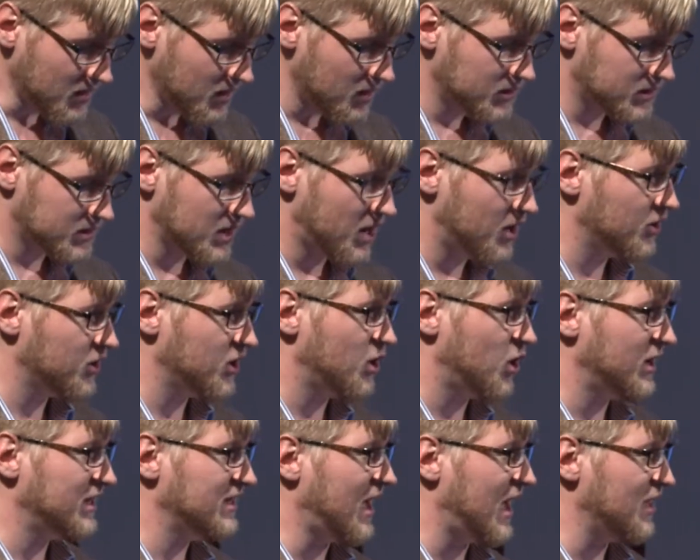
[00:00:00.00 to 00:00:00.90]
So
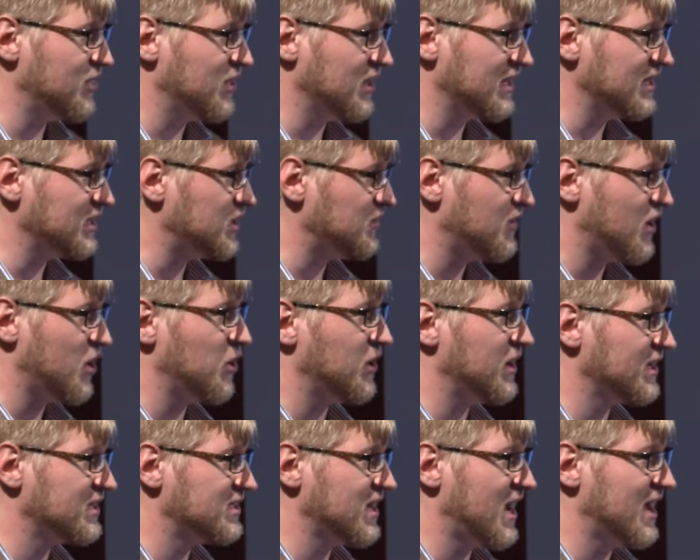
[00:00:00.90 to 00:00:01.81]
I think it's a
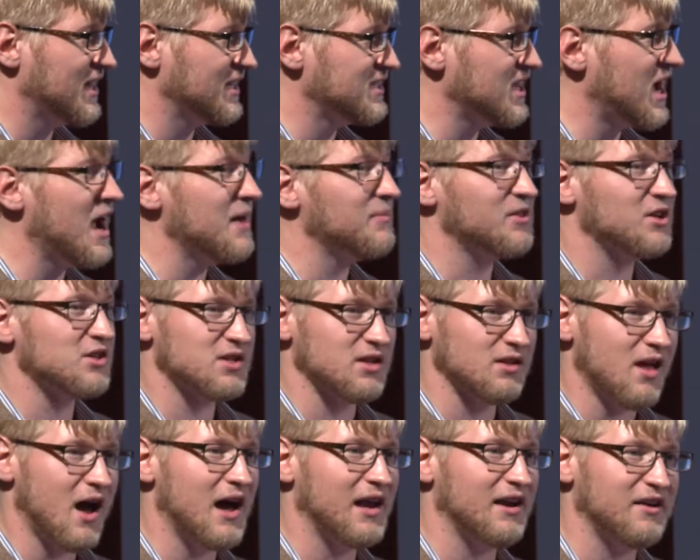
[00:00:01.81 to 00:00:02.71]
very exciting time. There's a
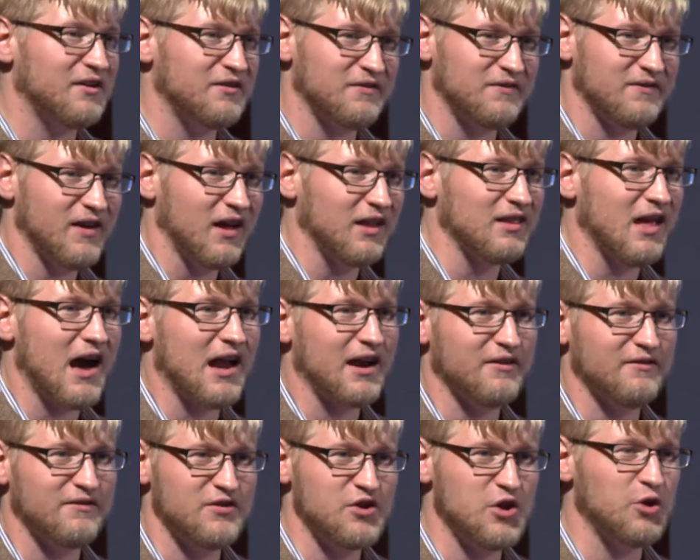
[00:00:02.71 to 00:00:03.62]
lot
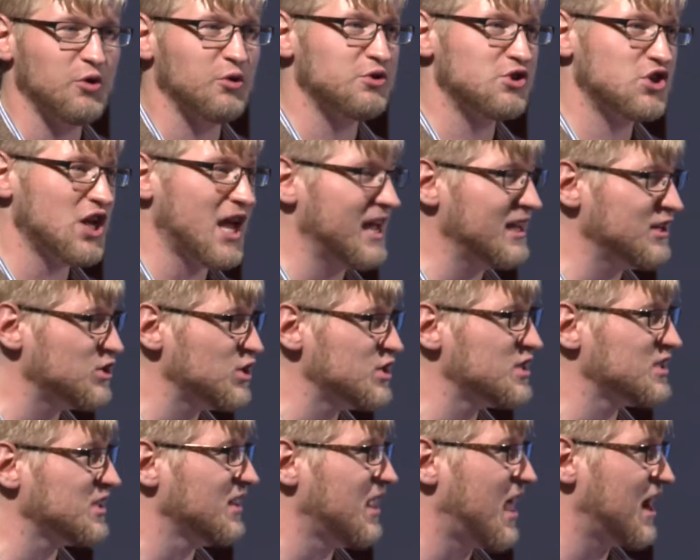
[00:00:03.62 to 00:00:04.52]
of new
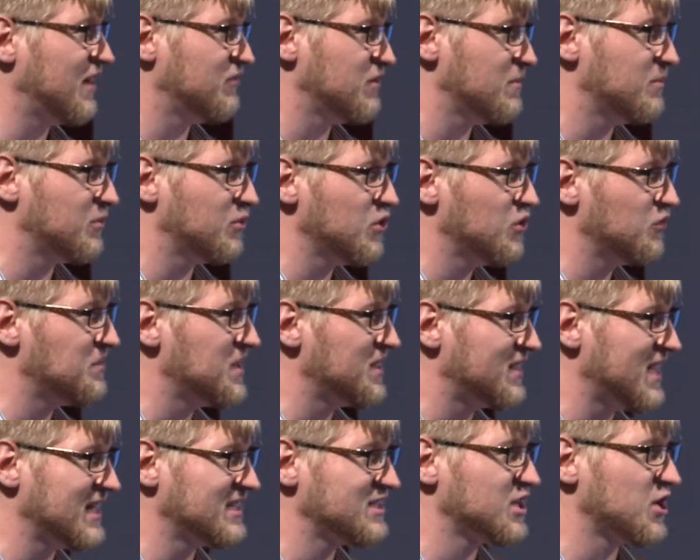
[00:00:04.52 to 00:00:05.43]
changes, a lot of
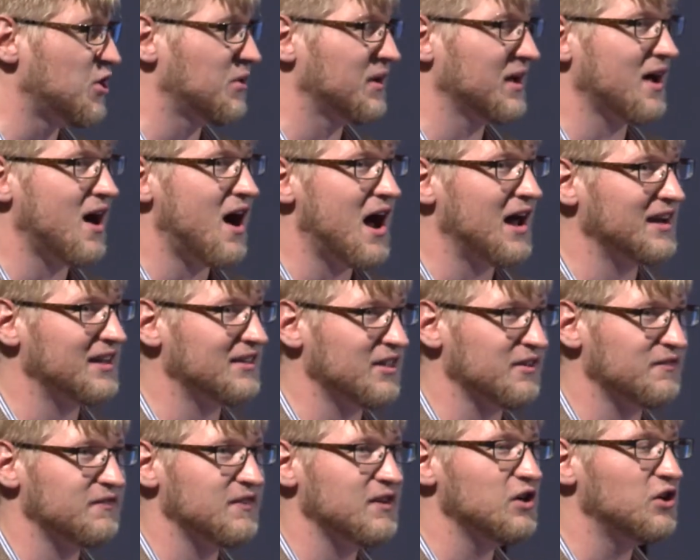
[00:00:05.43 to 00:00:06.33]
improvement that's going on in
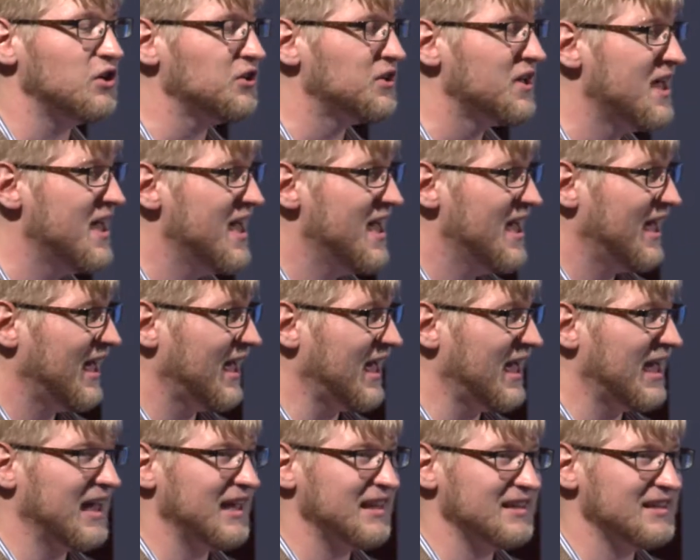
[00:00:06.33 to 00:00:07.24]
the field.
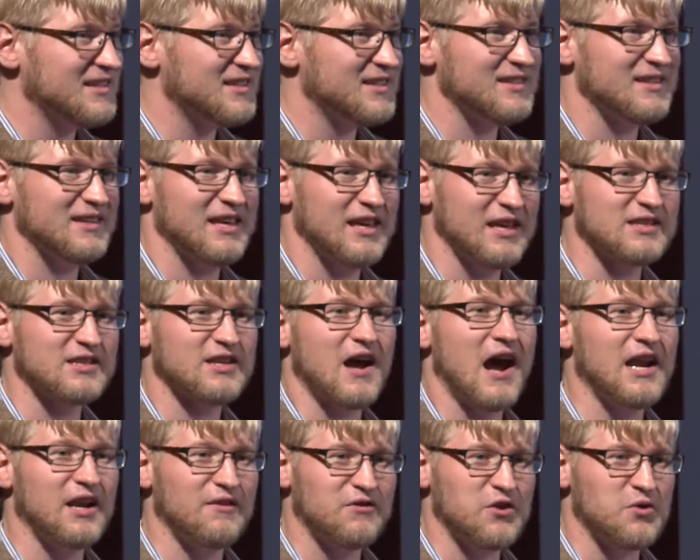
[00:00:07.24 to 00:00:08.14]
And it's
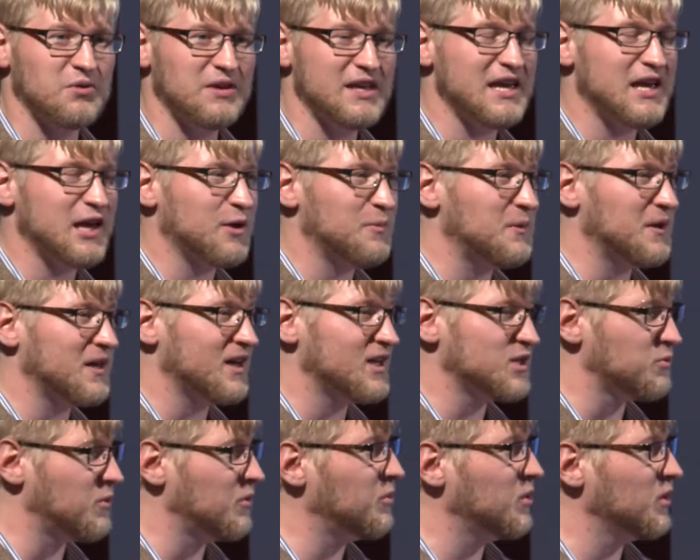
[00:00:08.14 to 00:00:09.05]
kind of unique
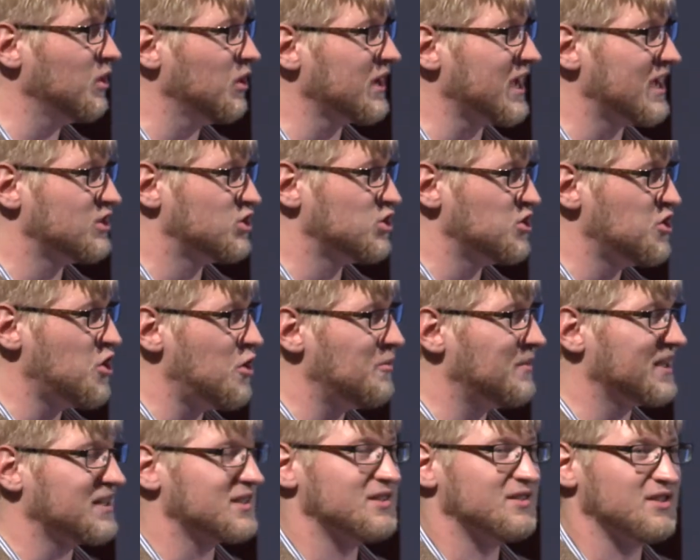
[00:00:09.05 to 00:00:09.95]
because when we look at
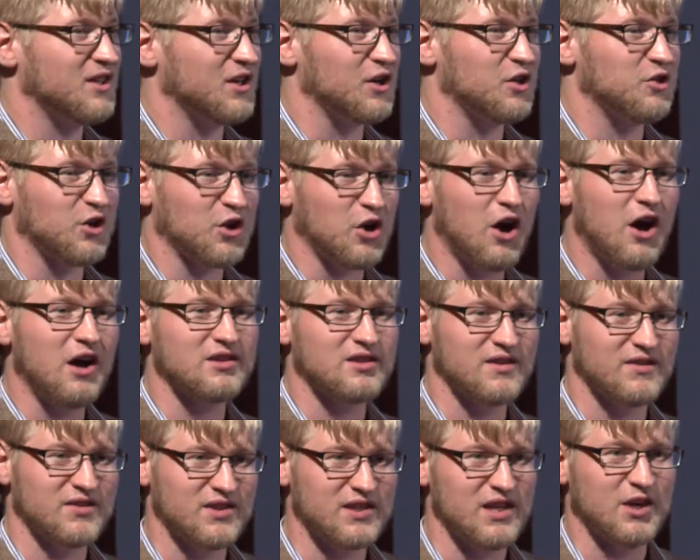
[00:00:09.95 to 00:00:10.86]
genomics, the
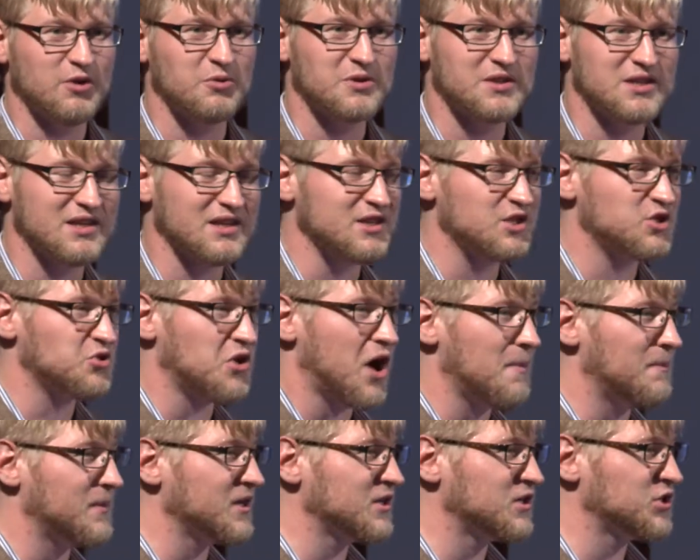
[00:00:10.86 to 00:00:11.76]
cost of sequencing is
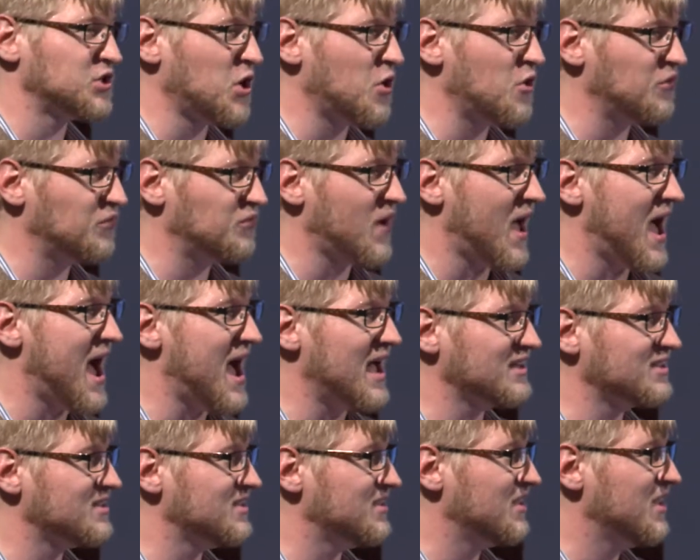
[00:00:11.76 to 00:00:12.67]
dropping so
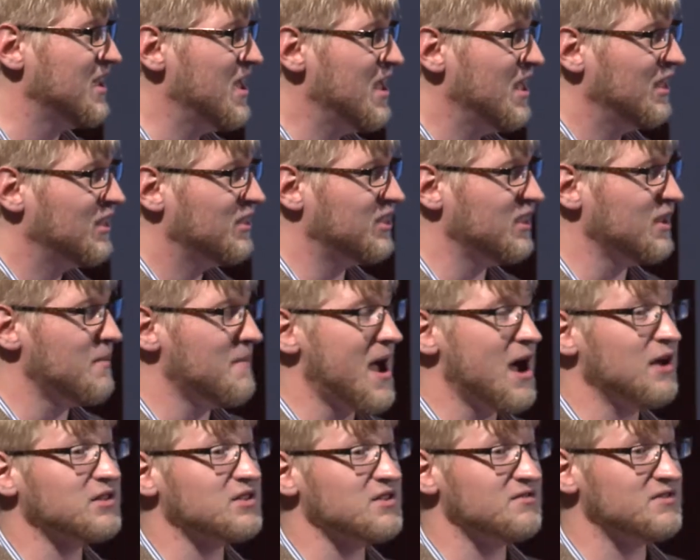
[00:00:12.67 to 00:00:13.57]
fast, and the
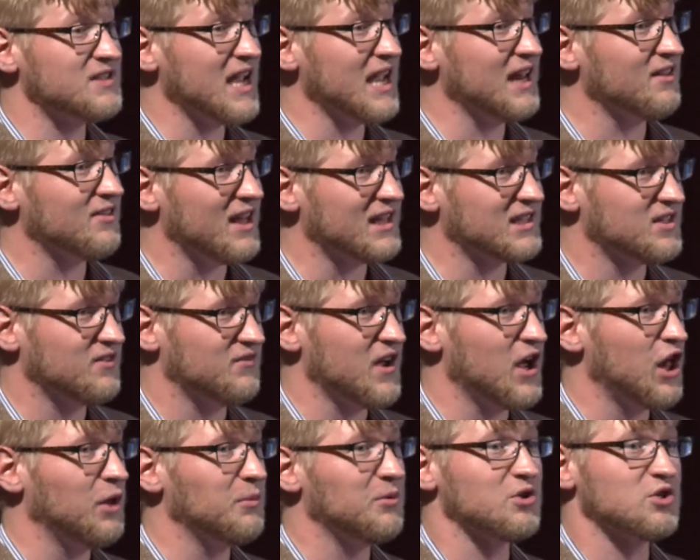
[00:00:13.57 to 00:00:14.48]
amount of data that's
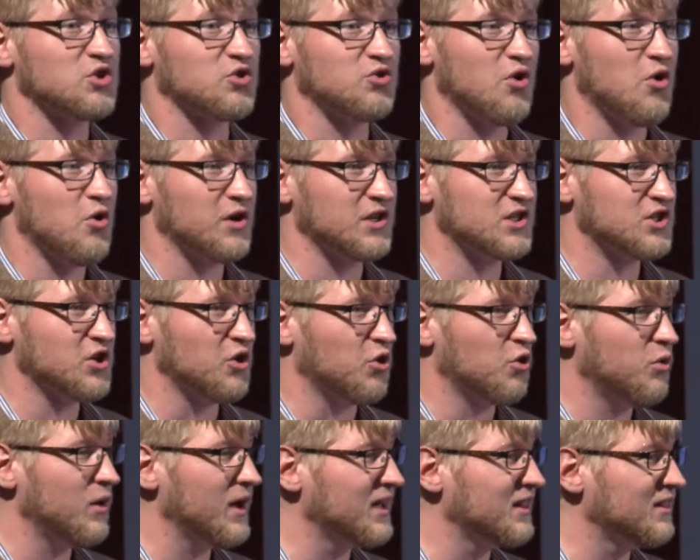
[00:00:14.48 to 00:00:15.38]
available is growing so
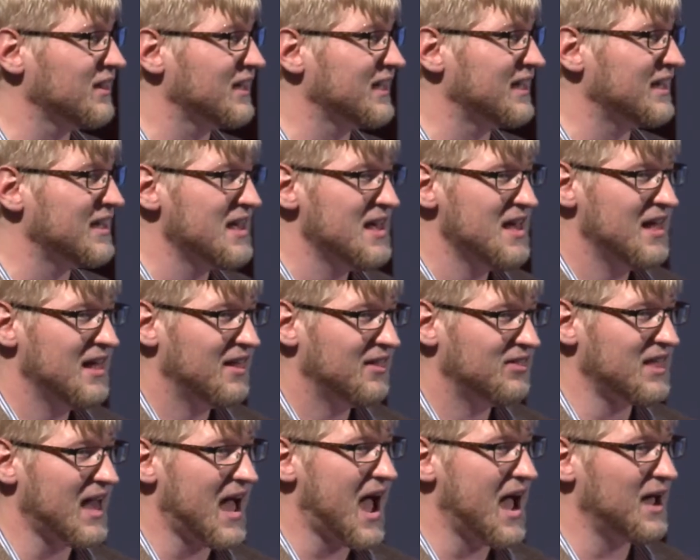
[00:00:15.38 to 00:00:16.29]
quickly
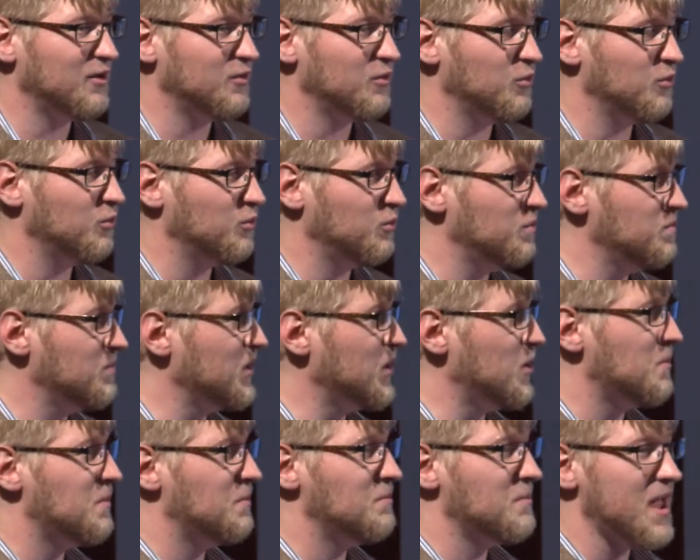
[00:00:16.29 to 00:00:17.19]
that
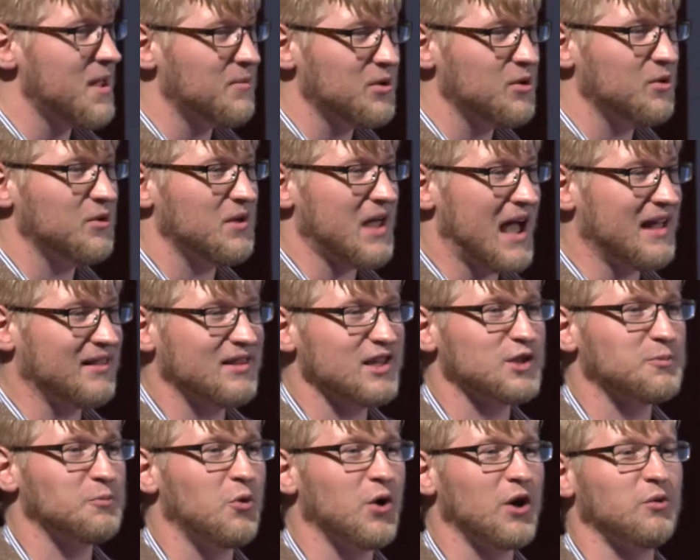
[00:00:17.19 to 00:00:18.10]
maybe at
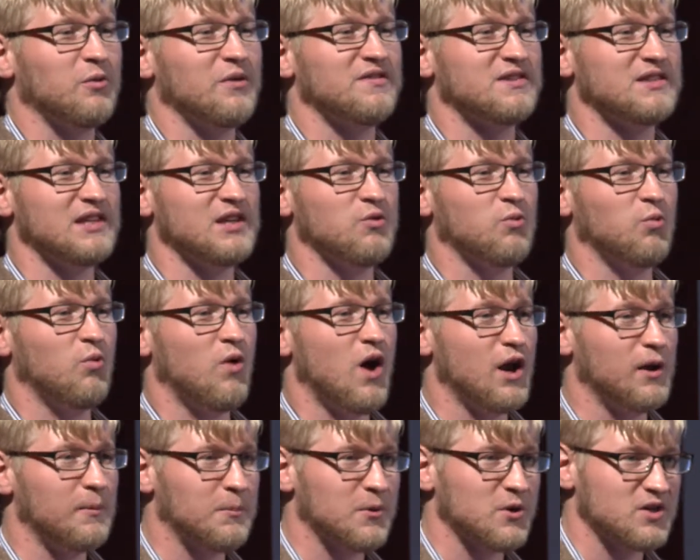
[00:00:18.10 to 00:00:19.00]
this point we've seen
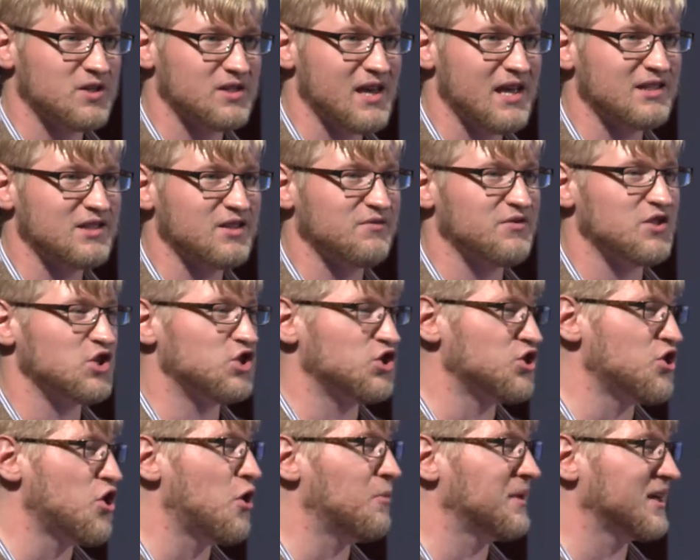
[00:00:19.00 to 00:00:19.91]
1% of the
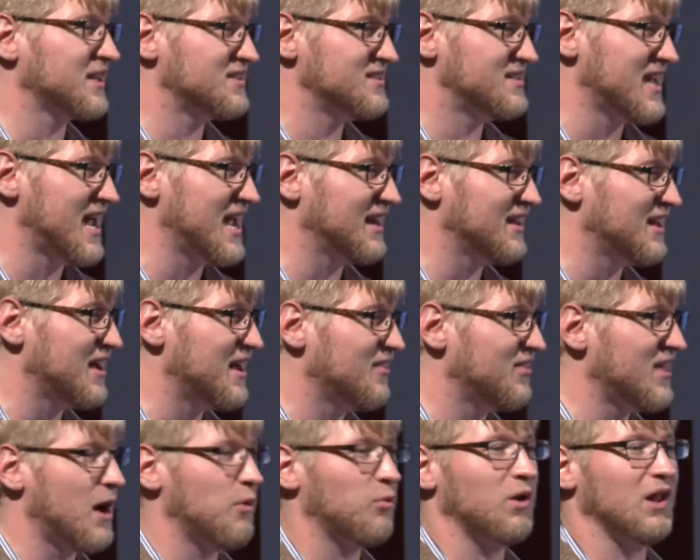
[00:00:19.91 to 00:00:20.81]
genomics data
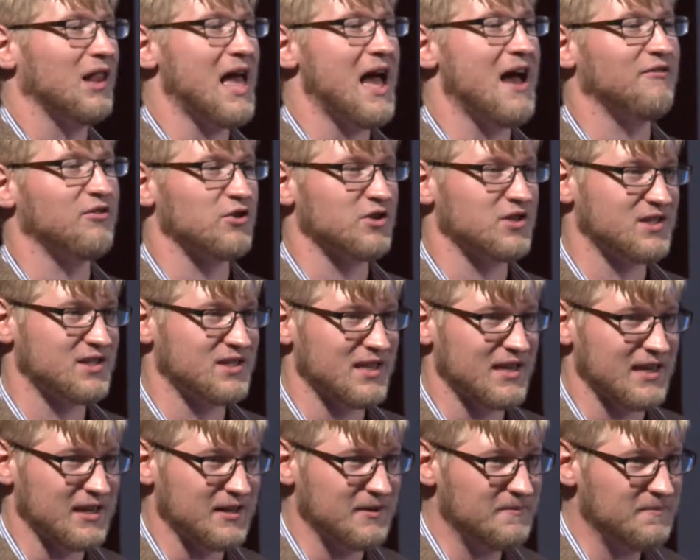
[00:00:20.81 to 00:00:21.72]
that we'll ever
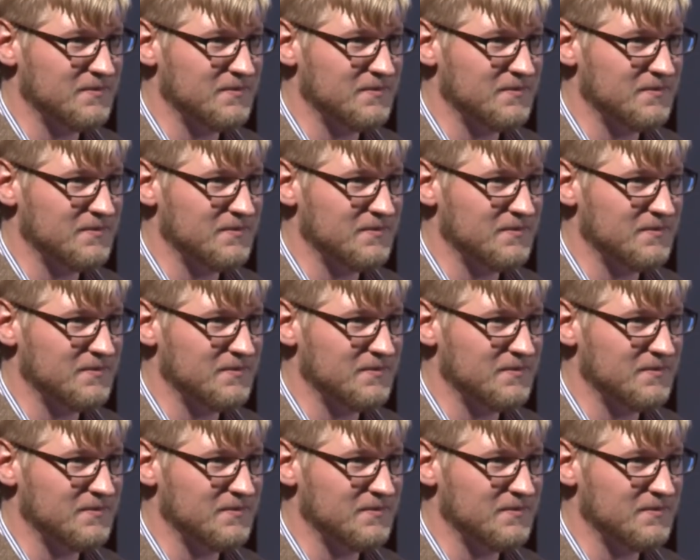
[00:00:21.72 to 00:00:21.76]
see.